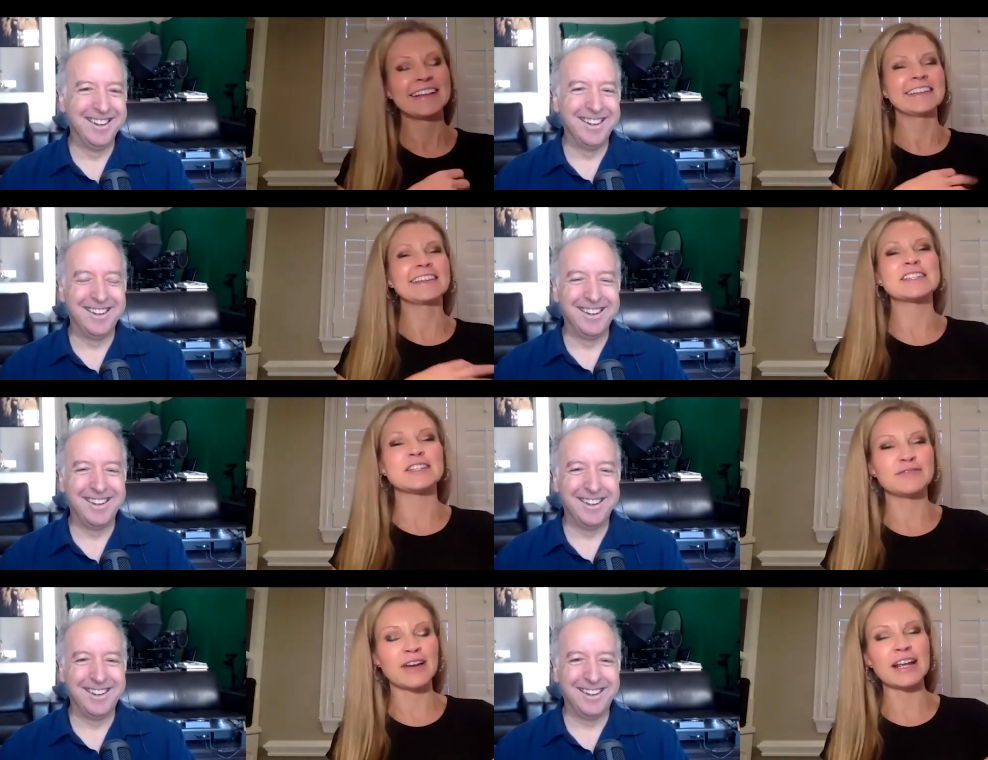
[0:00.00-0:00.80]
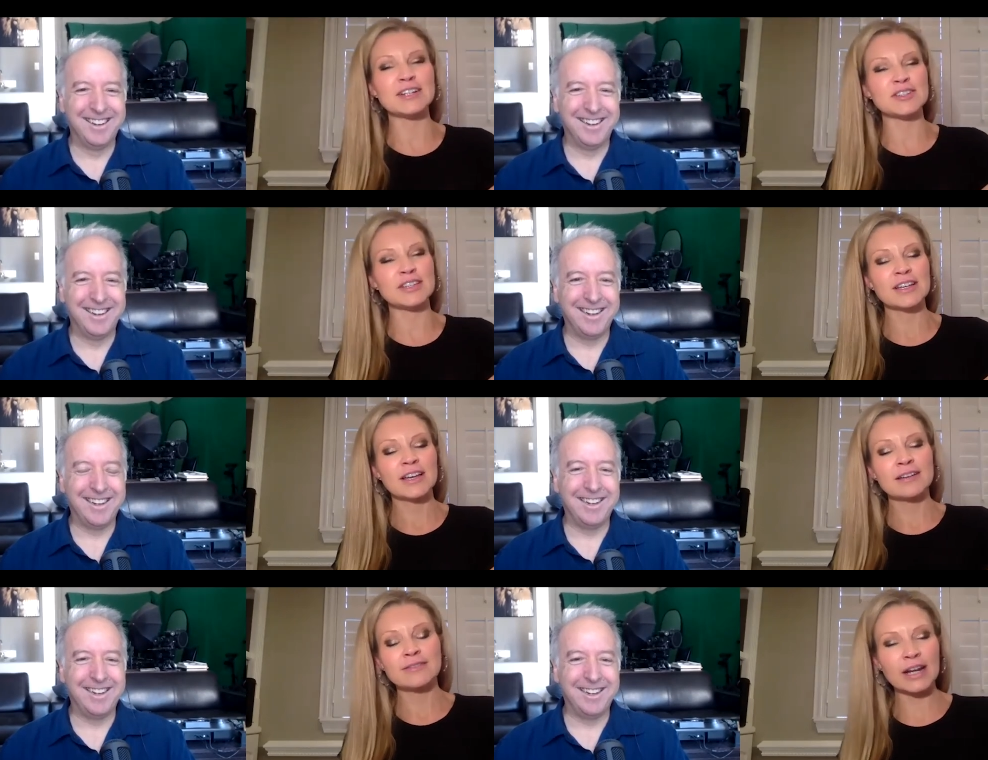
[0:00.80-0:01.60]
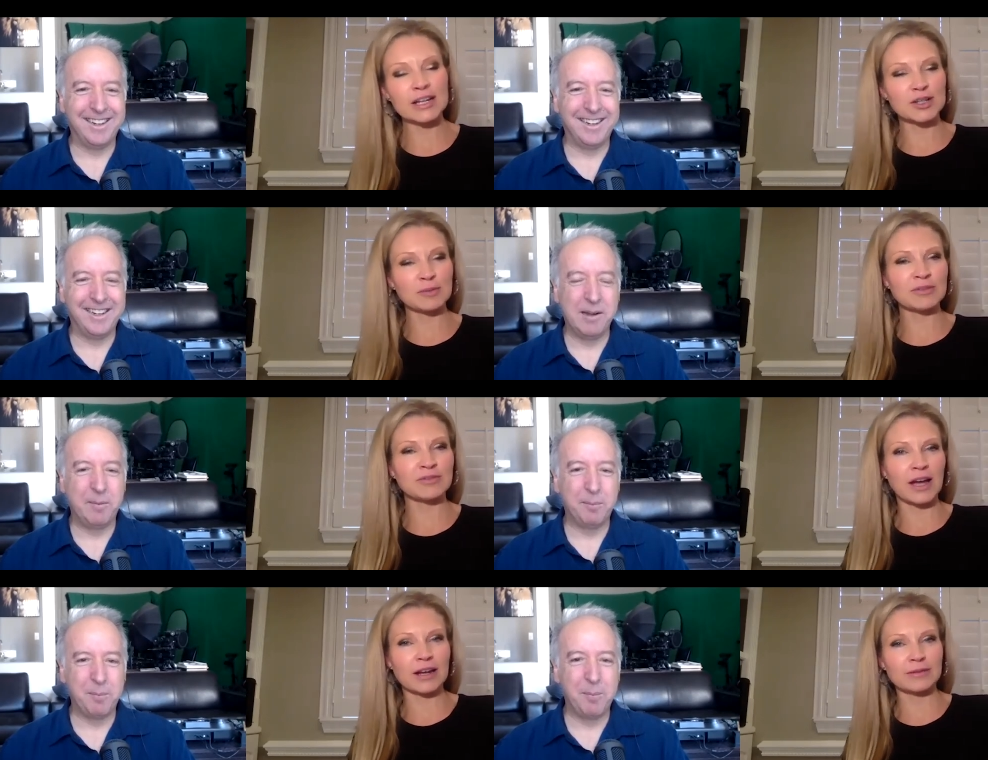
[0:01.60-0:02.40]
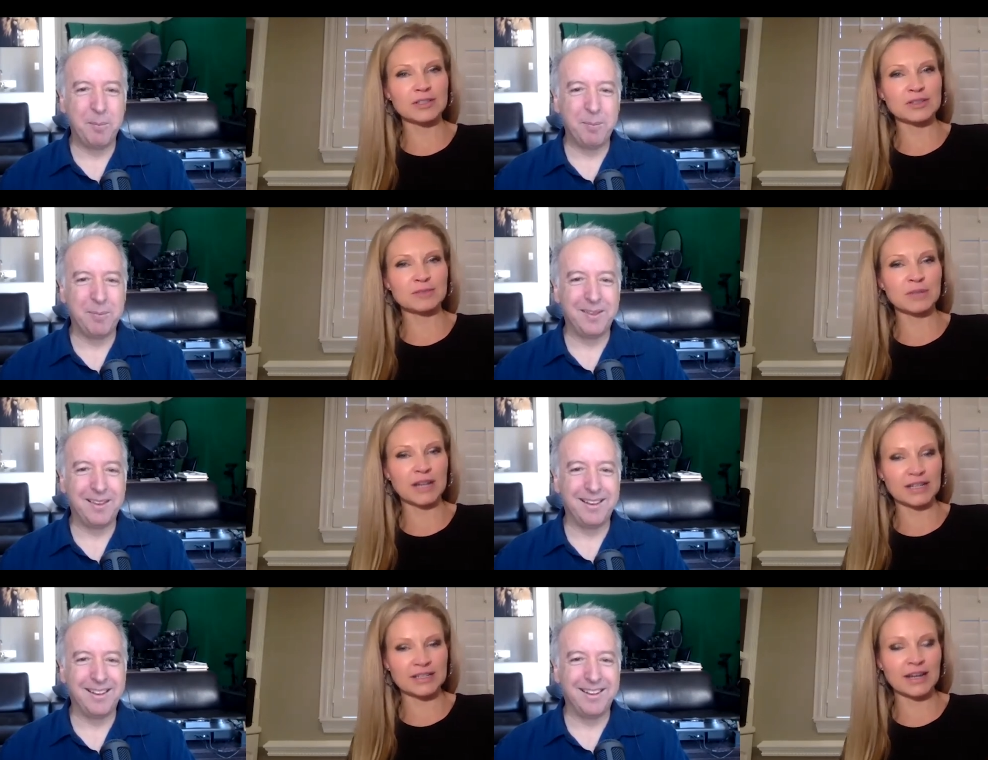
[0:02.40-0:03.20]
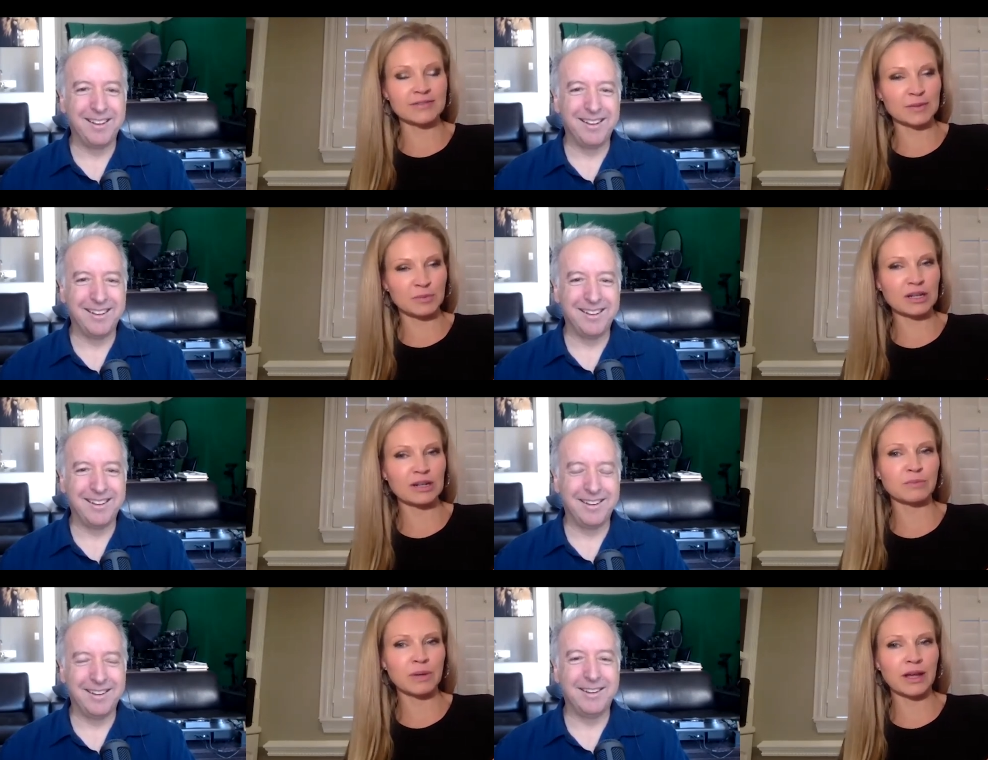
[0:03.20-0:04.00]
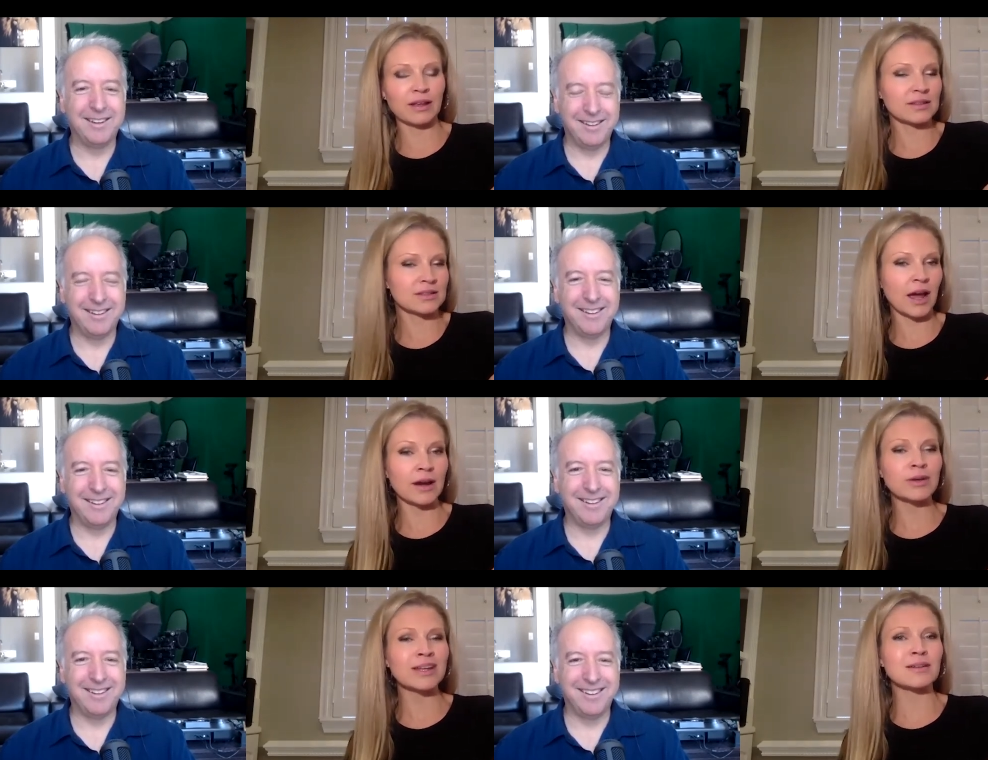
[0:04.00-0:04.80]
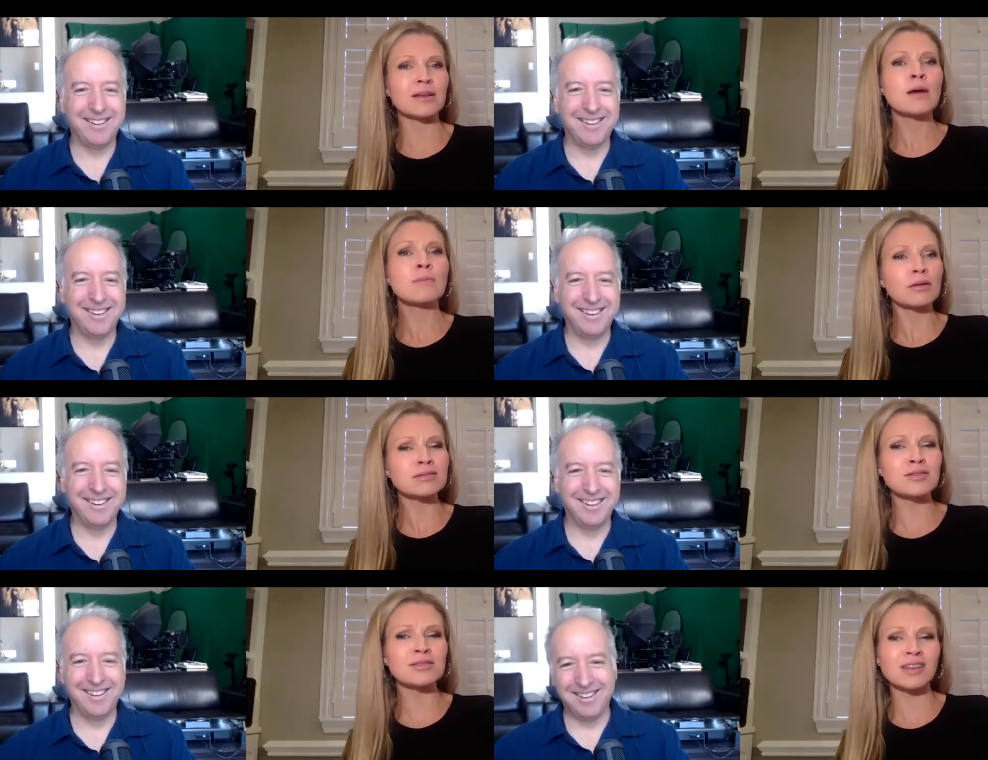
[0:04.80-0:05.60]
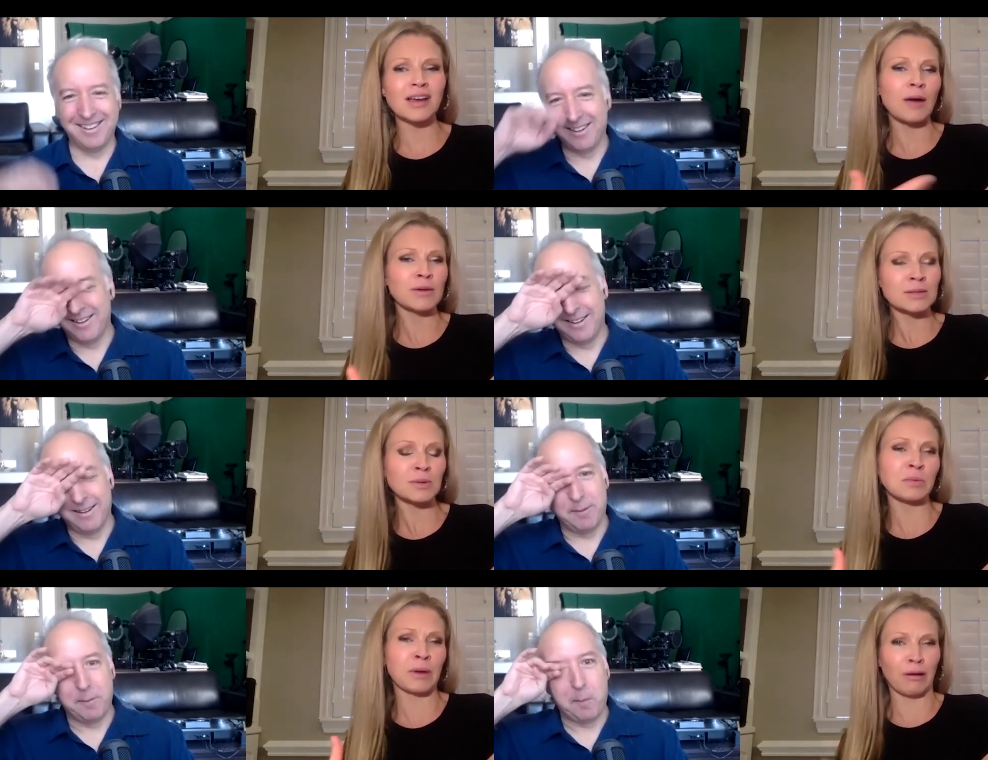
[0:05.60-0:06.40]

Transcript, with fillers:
Speaker 1: Listen, financially, Financial would be fine. It would just be nice to have somebody to pay at least. I don't need to. Most girls are like, I want somebody to pay